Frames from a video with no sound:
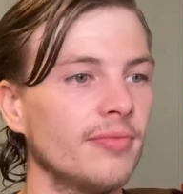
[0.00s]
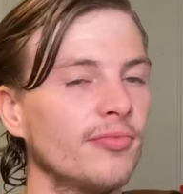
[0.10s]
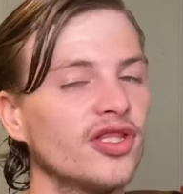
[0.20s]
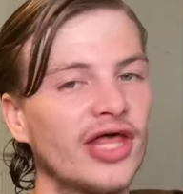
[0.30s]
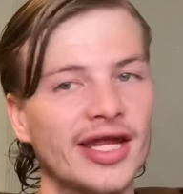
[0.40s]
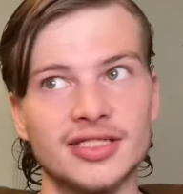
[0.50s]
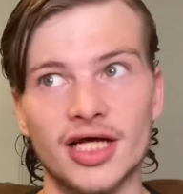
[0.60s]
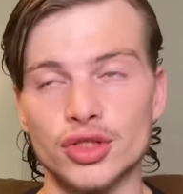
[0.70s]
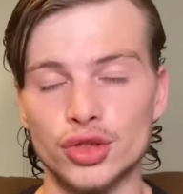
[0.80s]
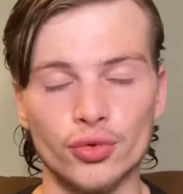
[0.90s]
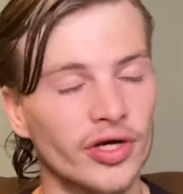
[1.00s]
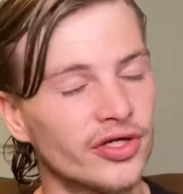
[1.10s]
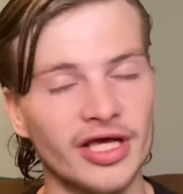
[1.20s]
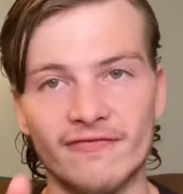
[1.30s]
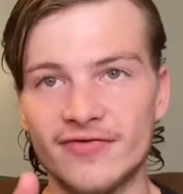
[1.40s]
But that is not true whether
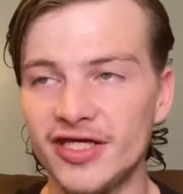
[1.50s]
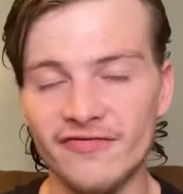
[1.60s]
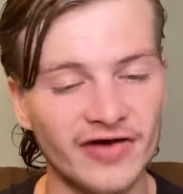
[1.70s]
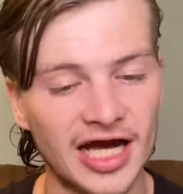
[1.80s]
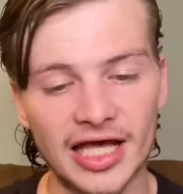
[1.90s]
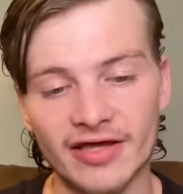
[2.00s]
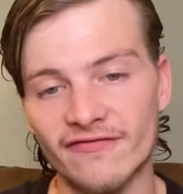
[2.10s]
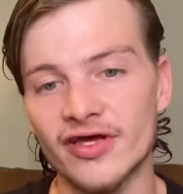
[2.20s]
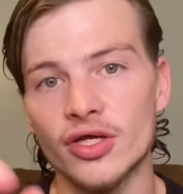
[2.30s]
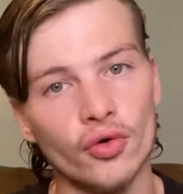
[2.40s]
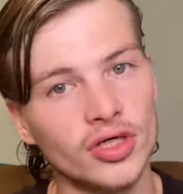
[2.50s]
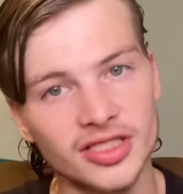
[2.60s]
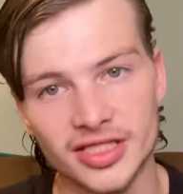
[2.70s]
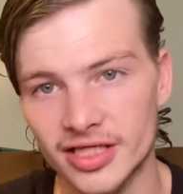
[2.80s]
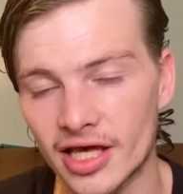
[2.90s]
you have T5 or
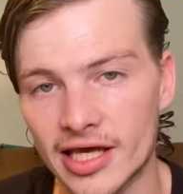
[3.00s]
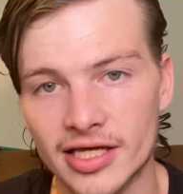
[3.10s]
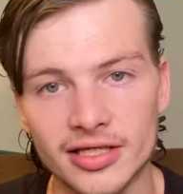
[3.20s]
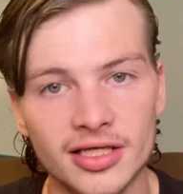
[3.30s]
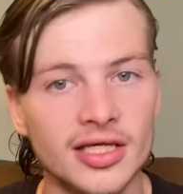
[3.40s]
T8.